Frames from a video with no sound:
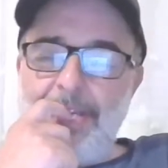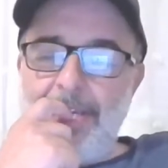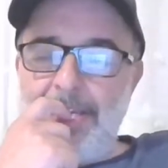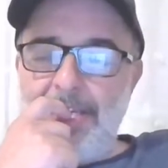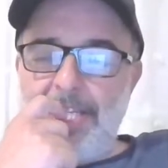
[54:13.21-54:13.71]

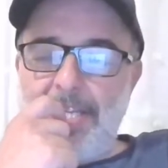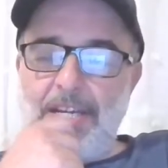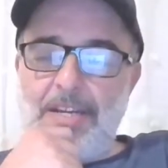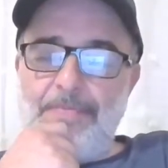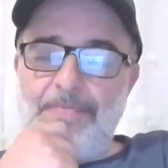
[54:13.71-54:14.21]
And
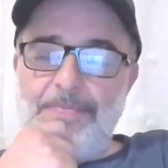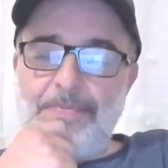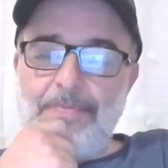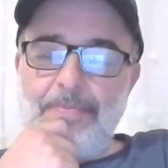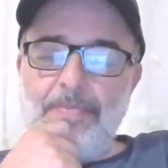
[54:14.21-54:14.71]

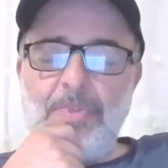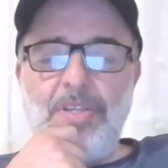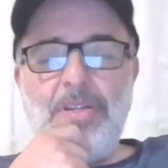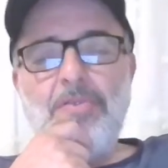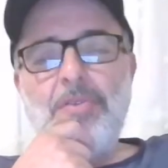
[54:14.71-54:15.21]

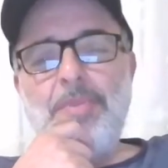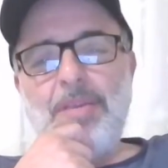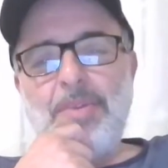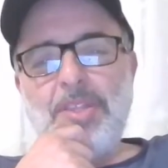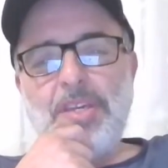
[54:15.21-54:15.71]
you know what it
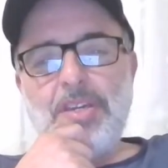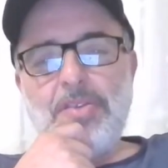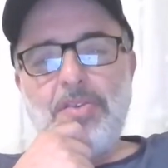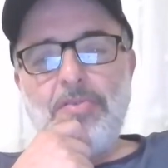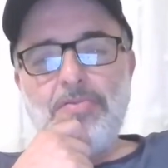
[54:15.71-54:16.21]
made me think,
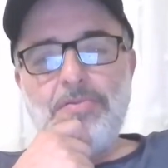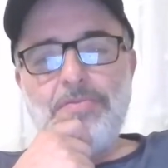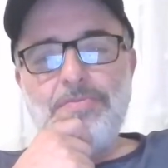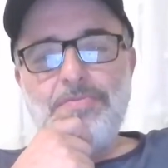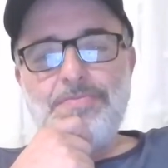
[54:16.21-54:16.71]
though,
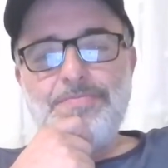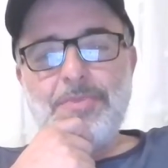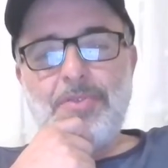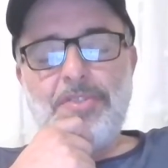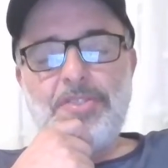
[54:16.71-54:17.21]

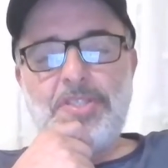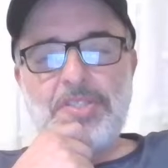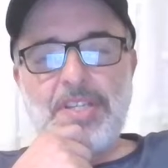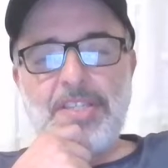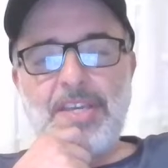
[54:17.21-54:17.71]
when she
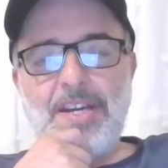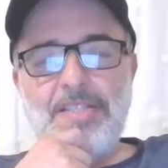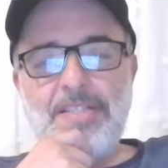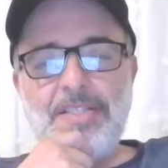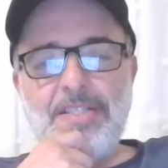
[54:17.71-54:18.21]
said that?